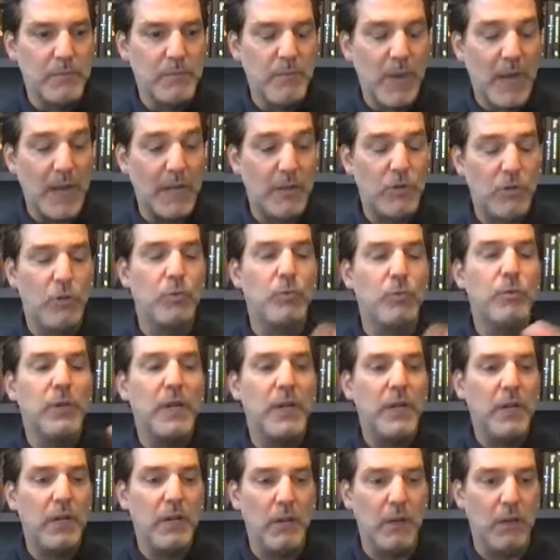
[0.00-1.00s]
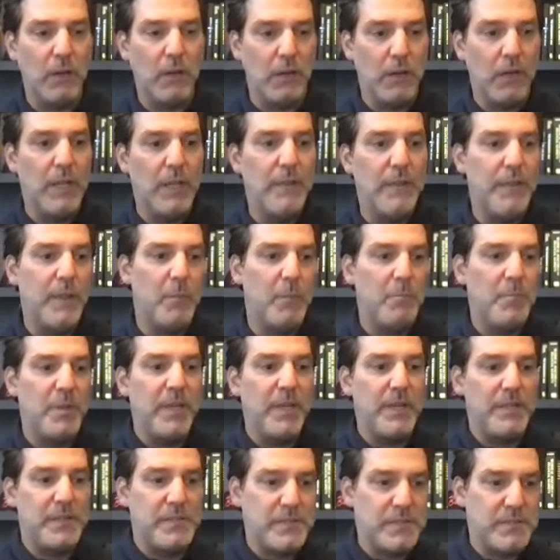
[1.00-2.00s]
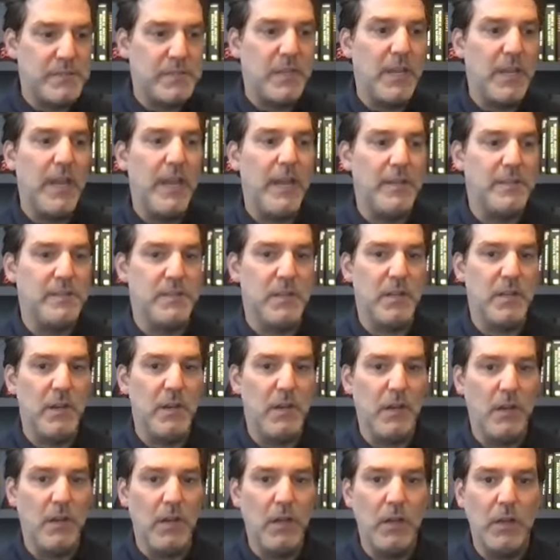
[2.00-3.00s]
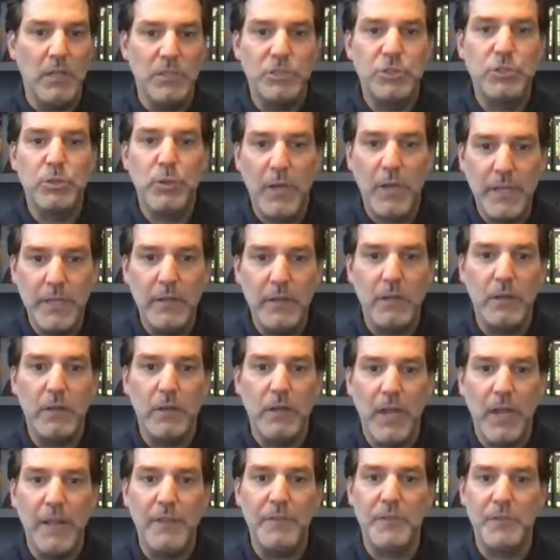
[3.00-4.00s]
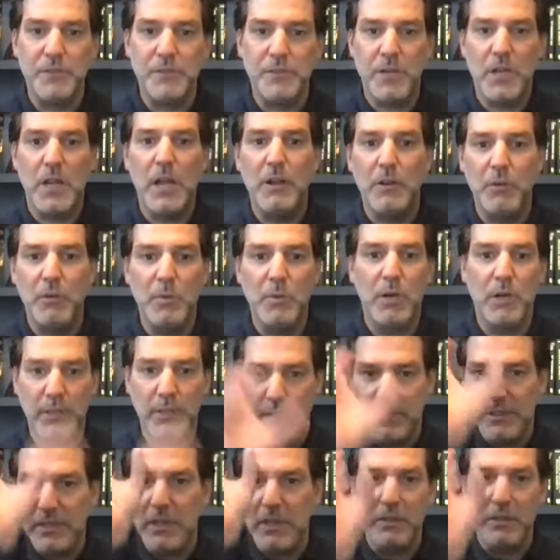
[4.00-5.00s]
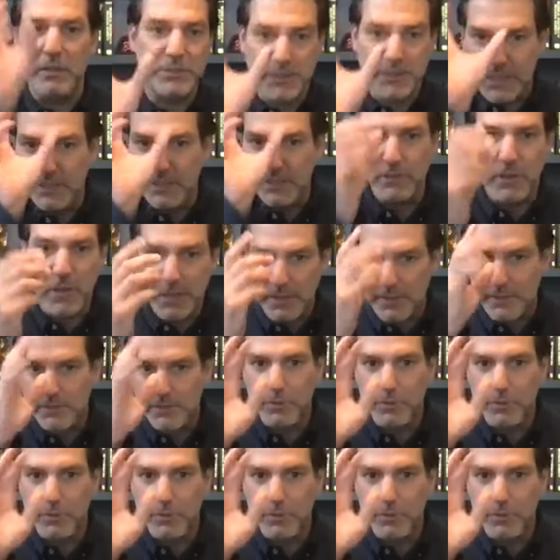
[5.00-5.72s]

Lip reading: my career in the pits as a trader at the Chicago Mercantile Exchange, right?